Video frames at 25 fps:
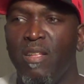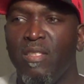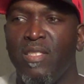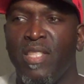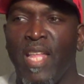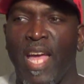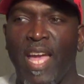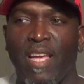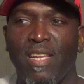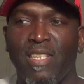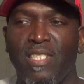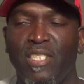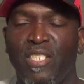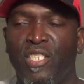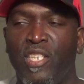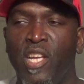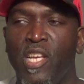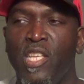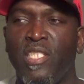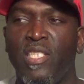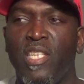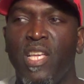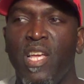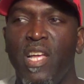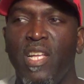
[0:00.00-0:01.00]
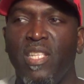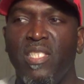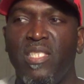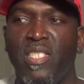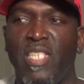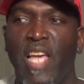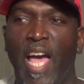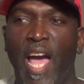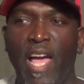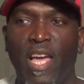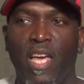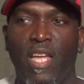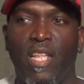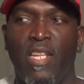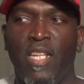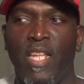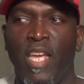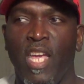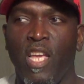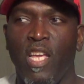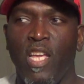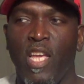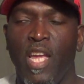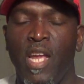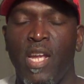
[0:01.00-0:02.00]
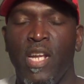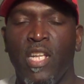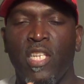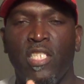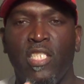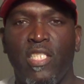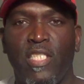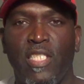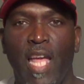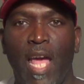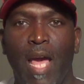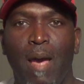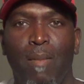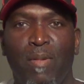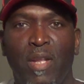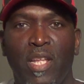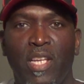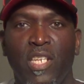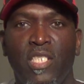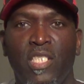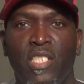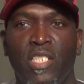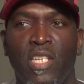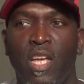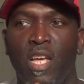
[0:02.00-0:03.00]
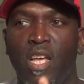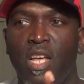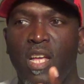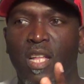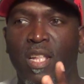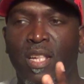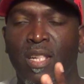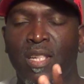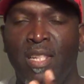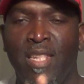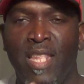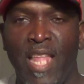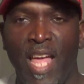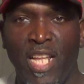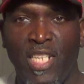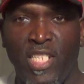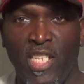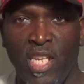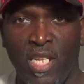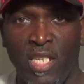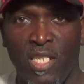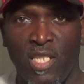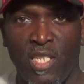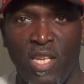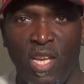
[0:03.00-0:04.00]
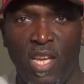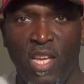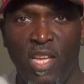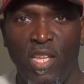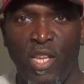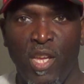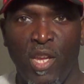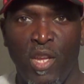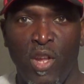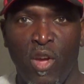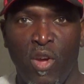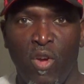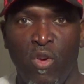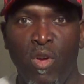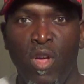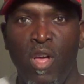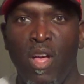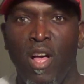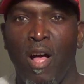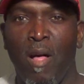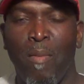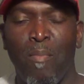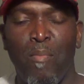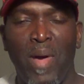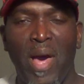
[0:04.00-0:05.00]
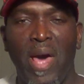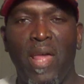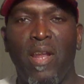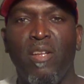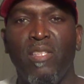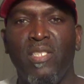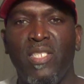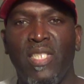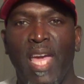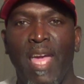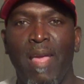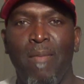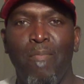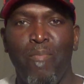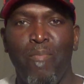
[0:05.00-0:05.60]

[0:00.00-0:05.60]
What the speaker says: like just tackling an established legend, you know, a modern day